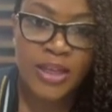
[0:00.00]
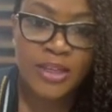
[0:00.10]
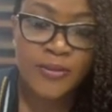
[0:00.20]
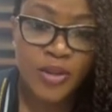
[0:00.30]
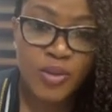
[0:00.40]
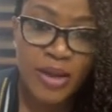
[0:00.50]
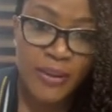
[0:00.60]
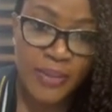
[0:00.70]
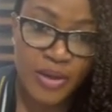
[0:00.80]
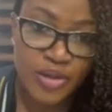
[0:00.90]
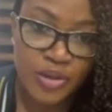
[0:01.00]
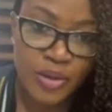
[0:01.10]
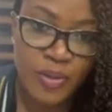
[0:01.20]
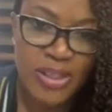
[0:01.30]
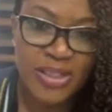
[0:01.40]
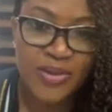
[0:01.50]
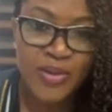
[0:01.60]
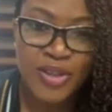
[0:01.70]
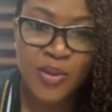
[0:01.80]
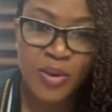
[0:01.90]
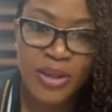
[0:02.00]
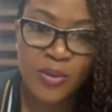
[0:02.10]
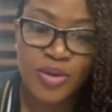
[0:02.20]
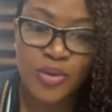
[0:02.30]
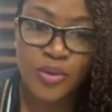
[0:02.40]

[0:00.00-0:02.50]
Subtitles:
The first one I mentioned, which is for someone that wants to go